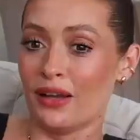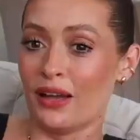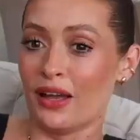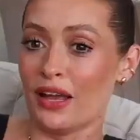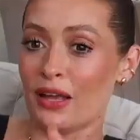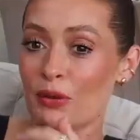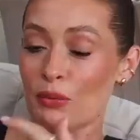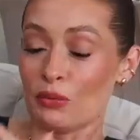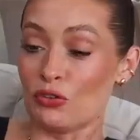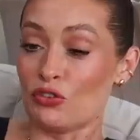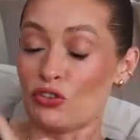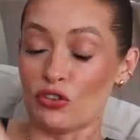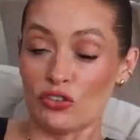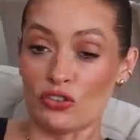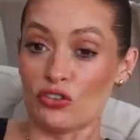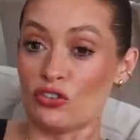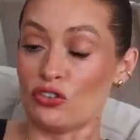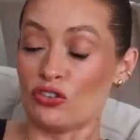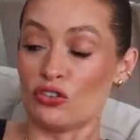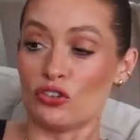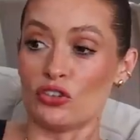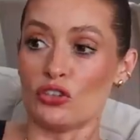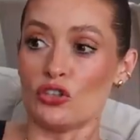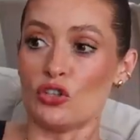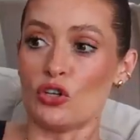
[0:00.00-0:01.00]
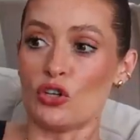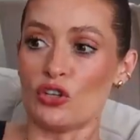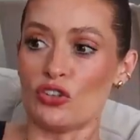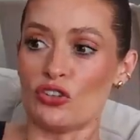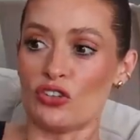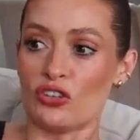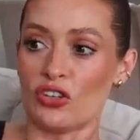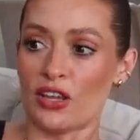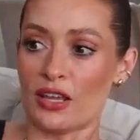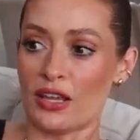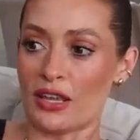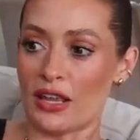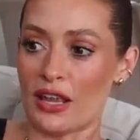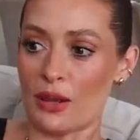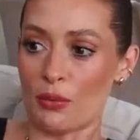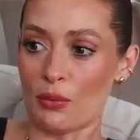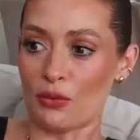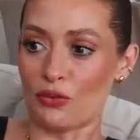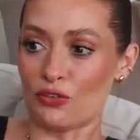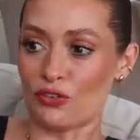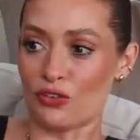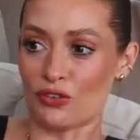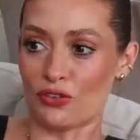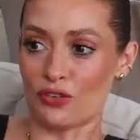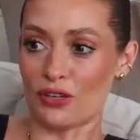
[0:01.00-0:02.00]
he was just you could see he
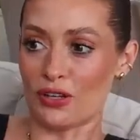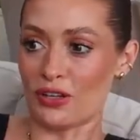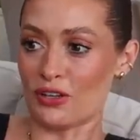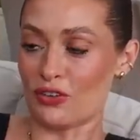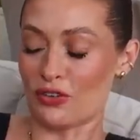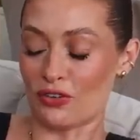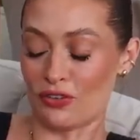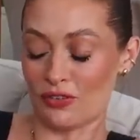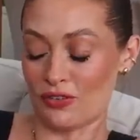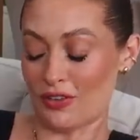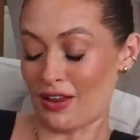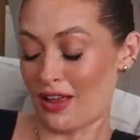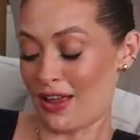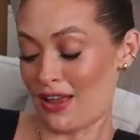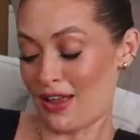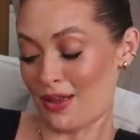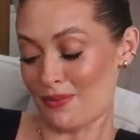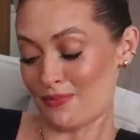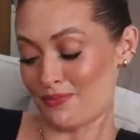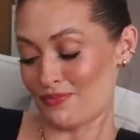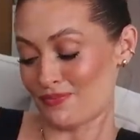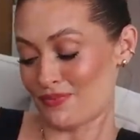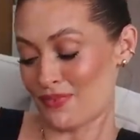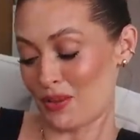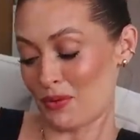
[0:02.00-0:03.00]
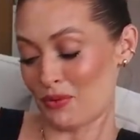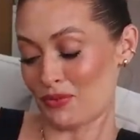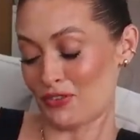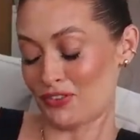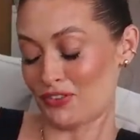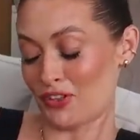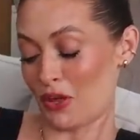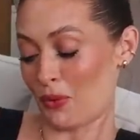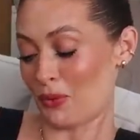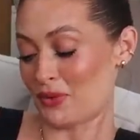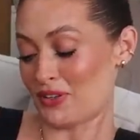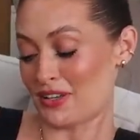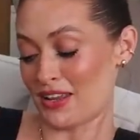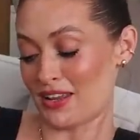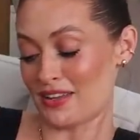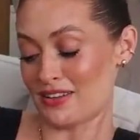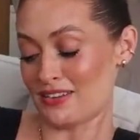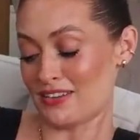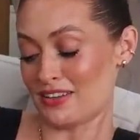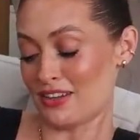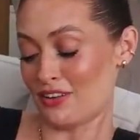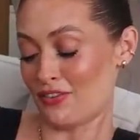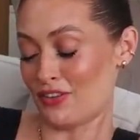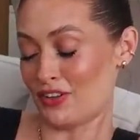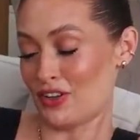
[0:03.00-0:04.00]
was just he just yeah he was so
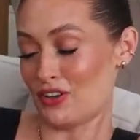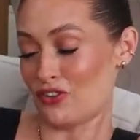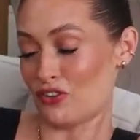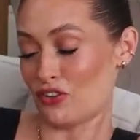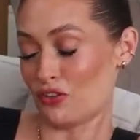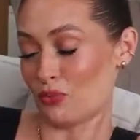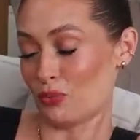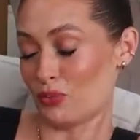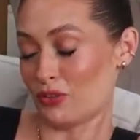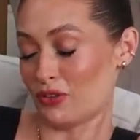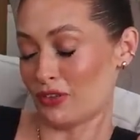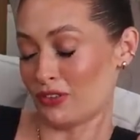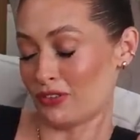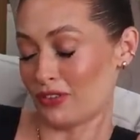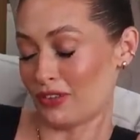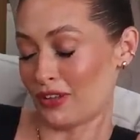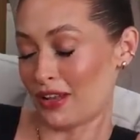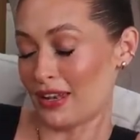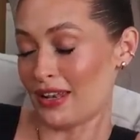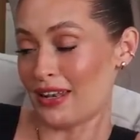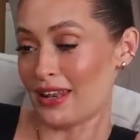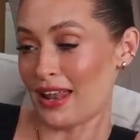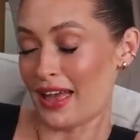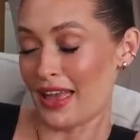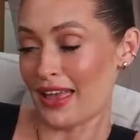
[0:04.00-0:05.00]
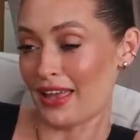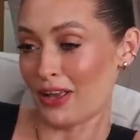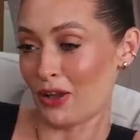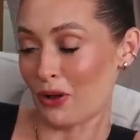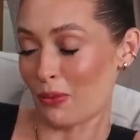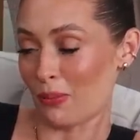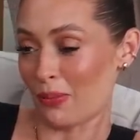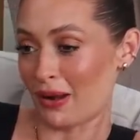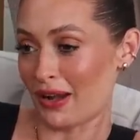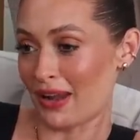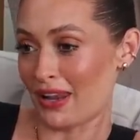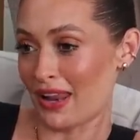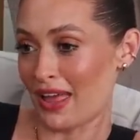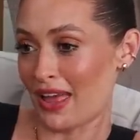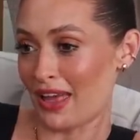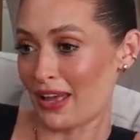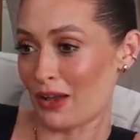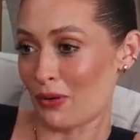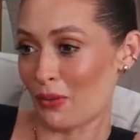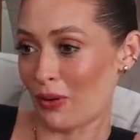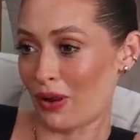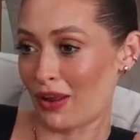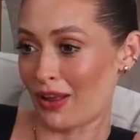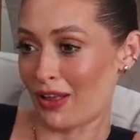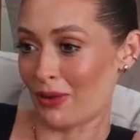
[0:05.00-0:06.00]
attentive and he just was just like laying on my
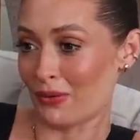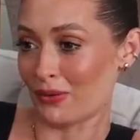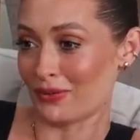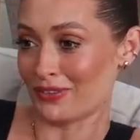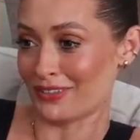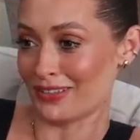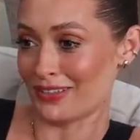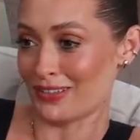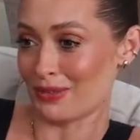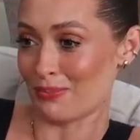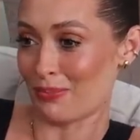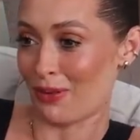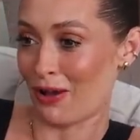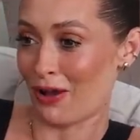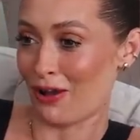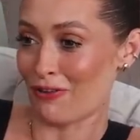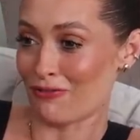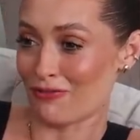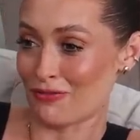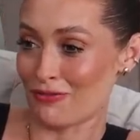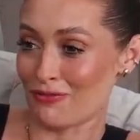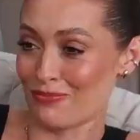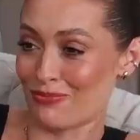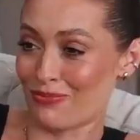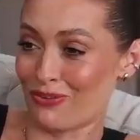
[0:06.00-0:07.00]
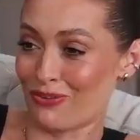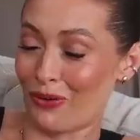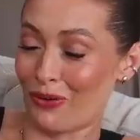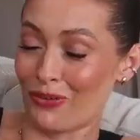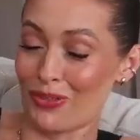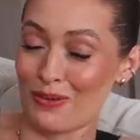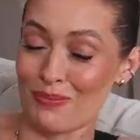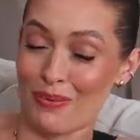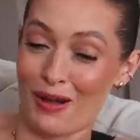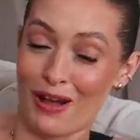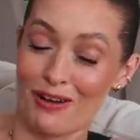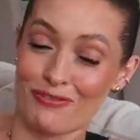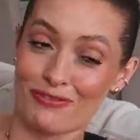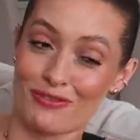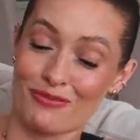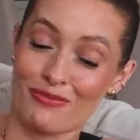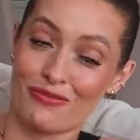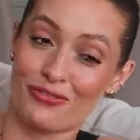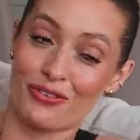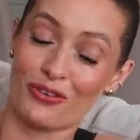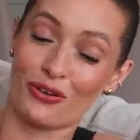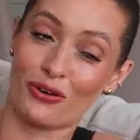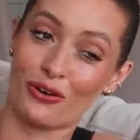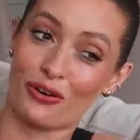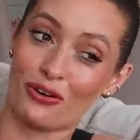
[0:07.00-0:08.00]
leg while I was in the bathroom on the bathroom
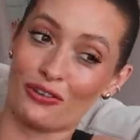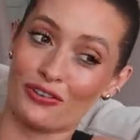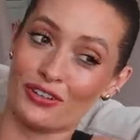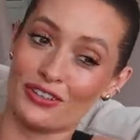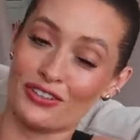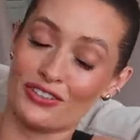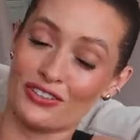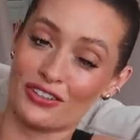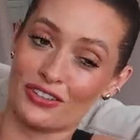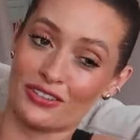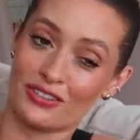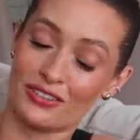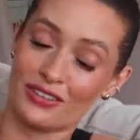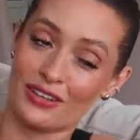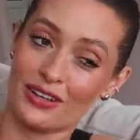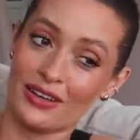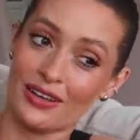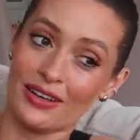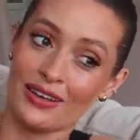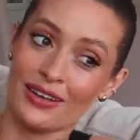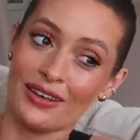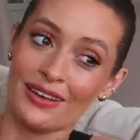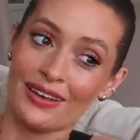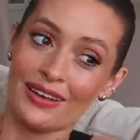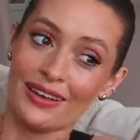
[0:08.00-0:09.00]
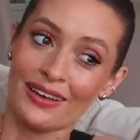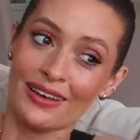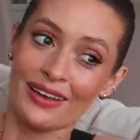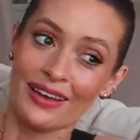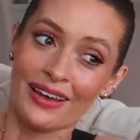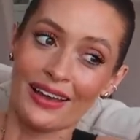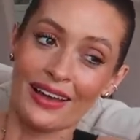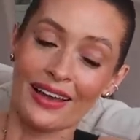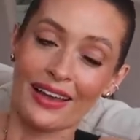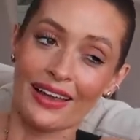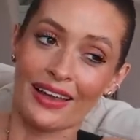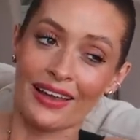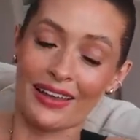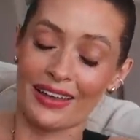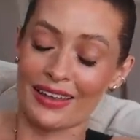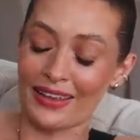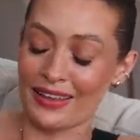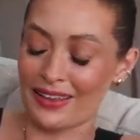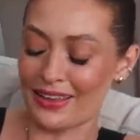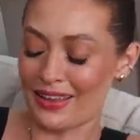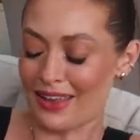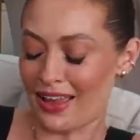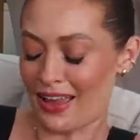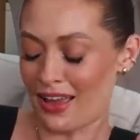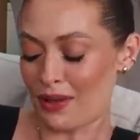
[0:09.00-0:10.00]
floor and just
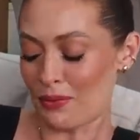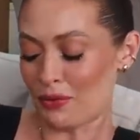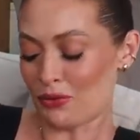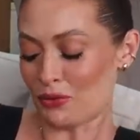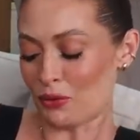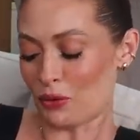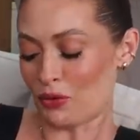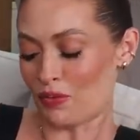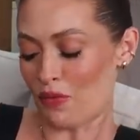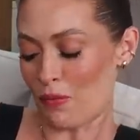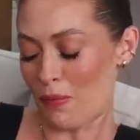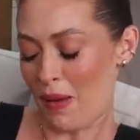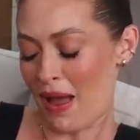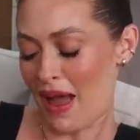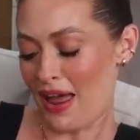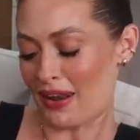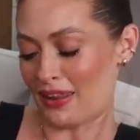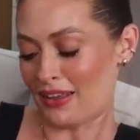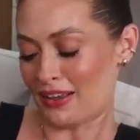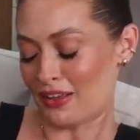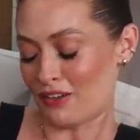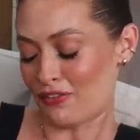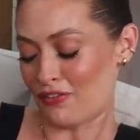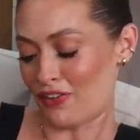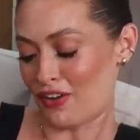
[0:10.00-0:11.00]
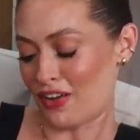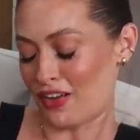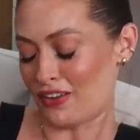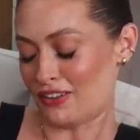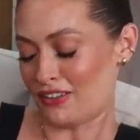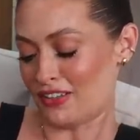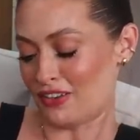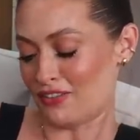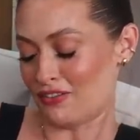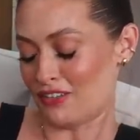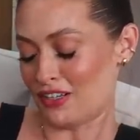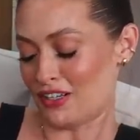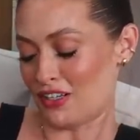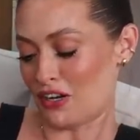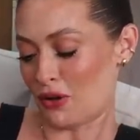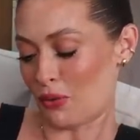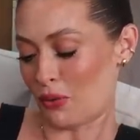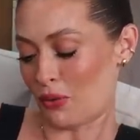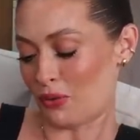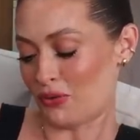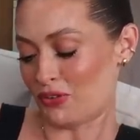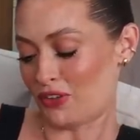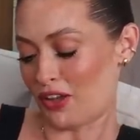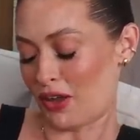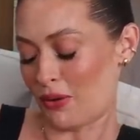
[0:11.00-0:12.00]
he yeah he was all of a panic at first didn't really know
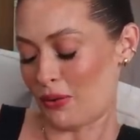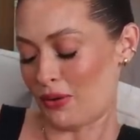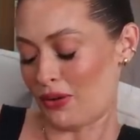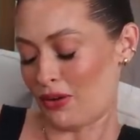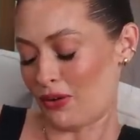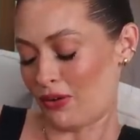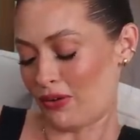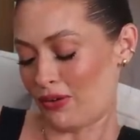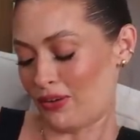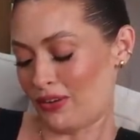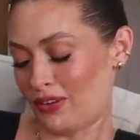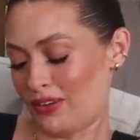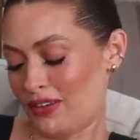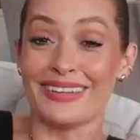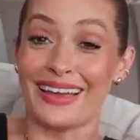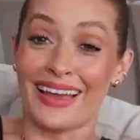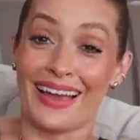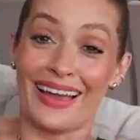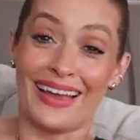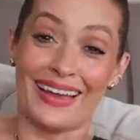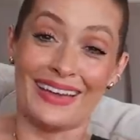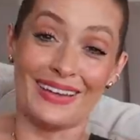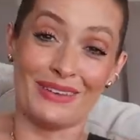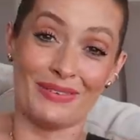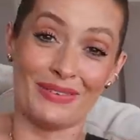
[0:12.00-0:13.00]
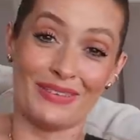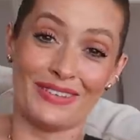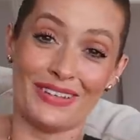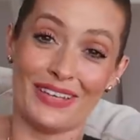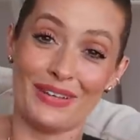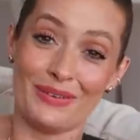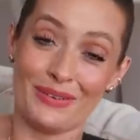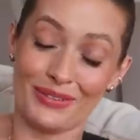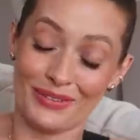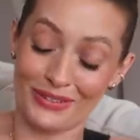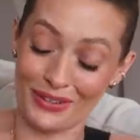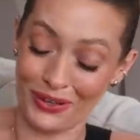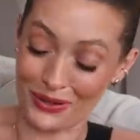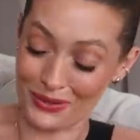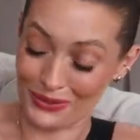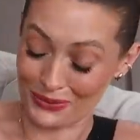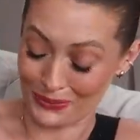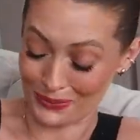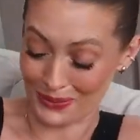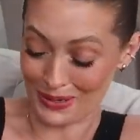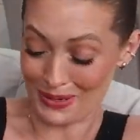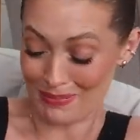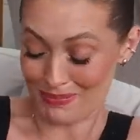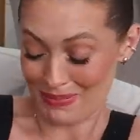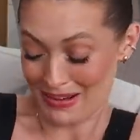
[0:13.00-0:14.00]
what was going on and yeah he was he was so
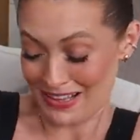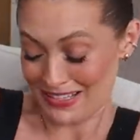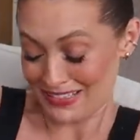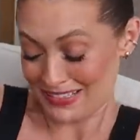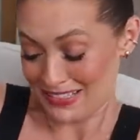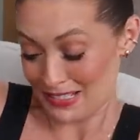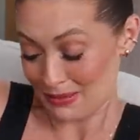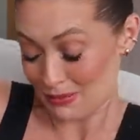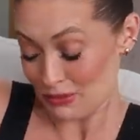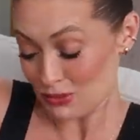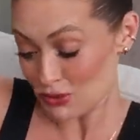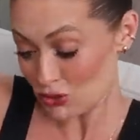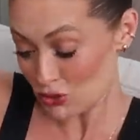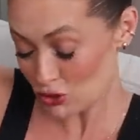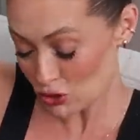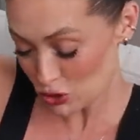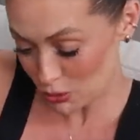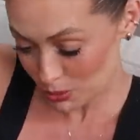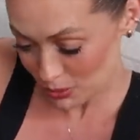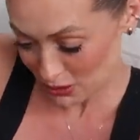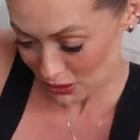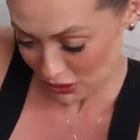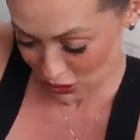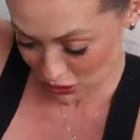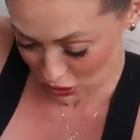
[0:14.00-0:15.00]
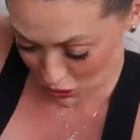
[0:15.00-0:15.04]
sweet bless him stop it